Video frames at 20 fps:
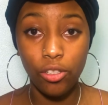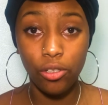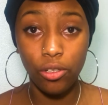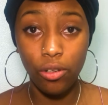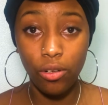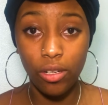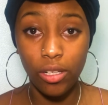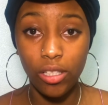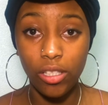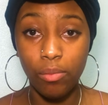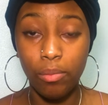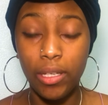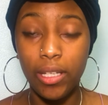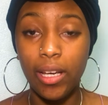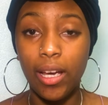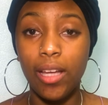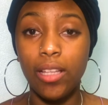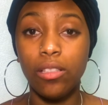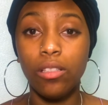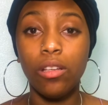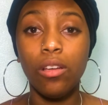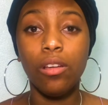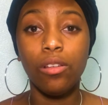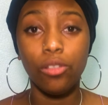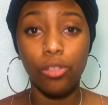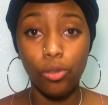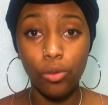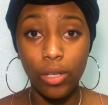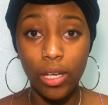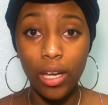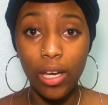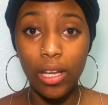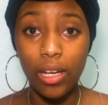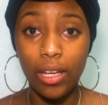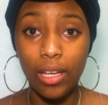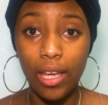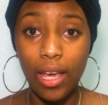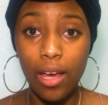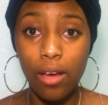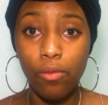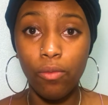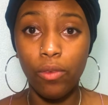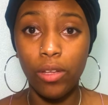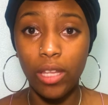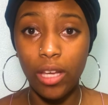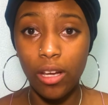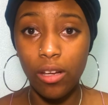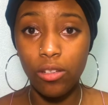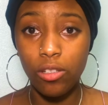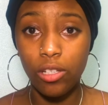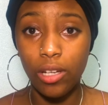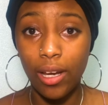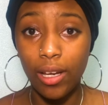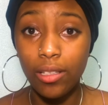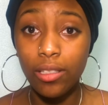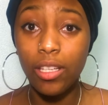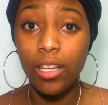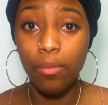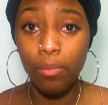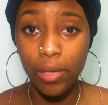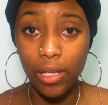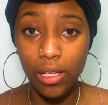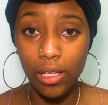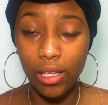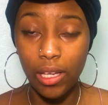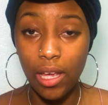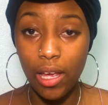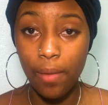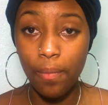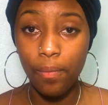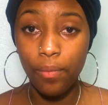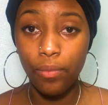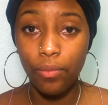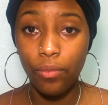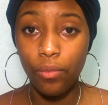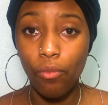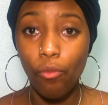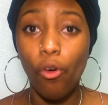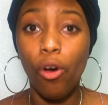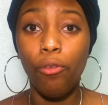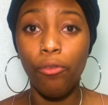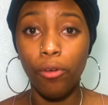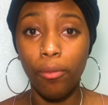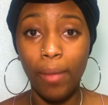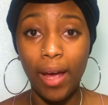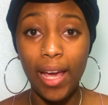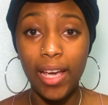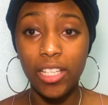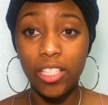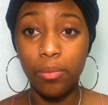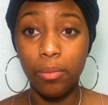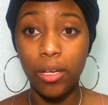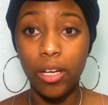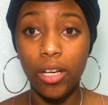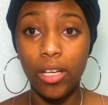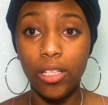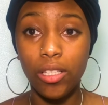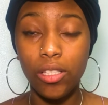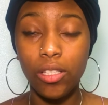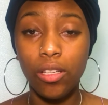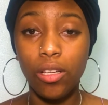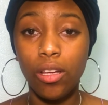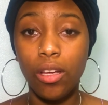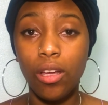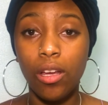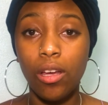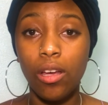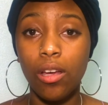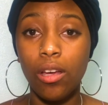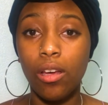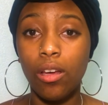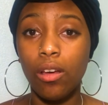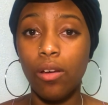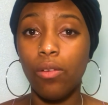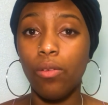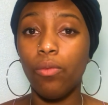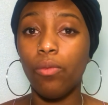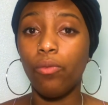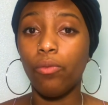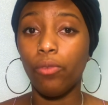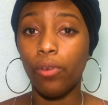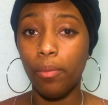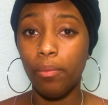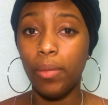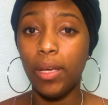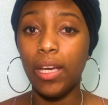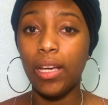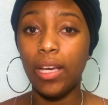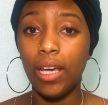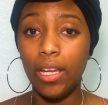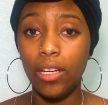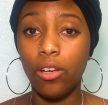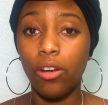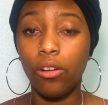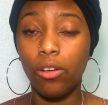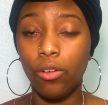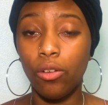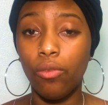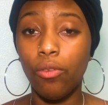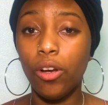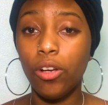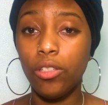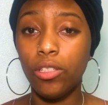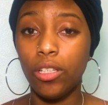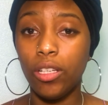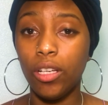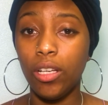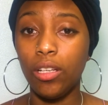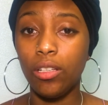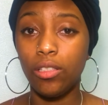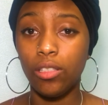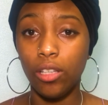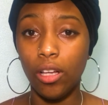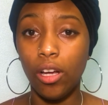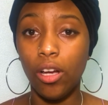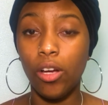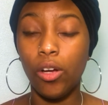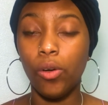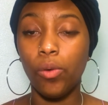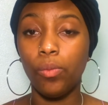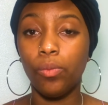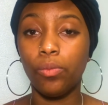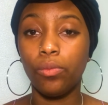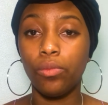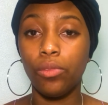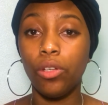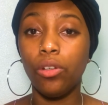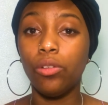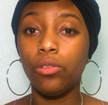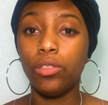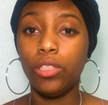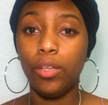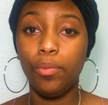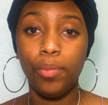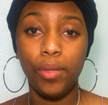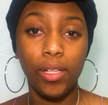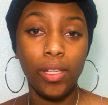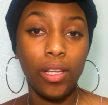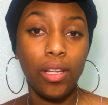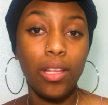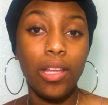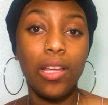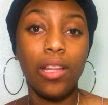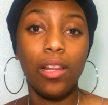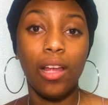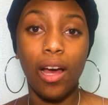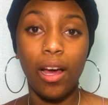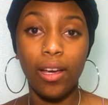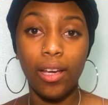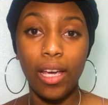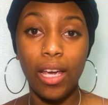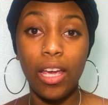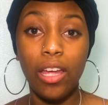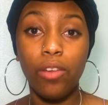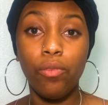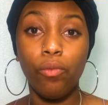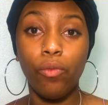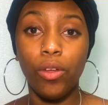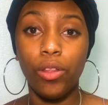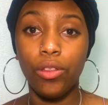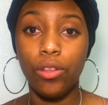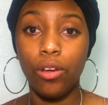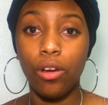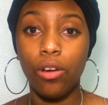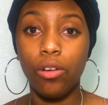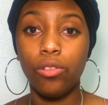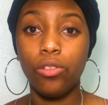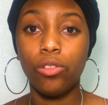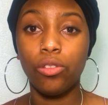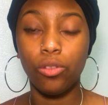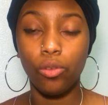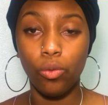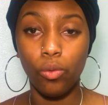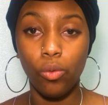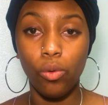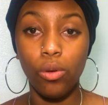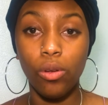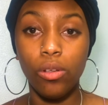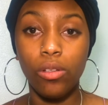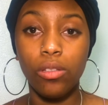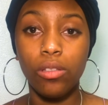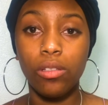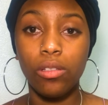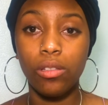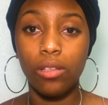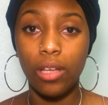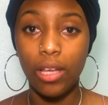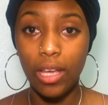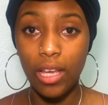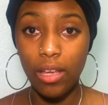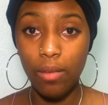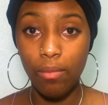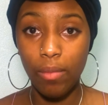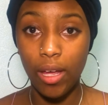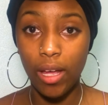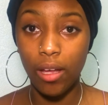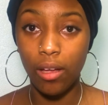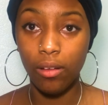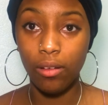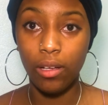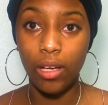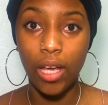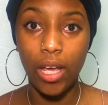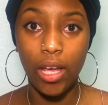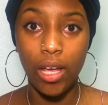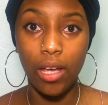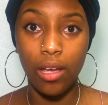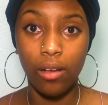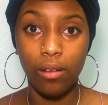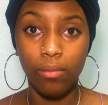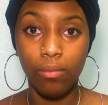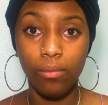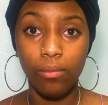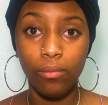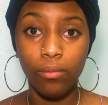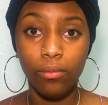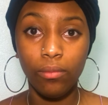students because you get an account with Handshake typically, well, from my experience, from being in your university. So you'll typically log in with your school's email, and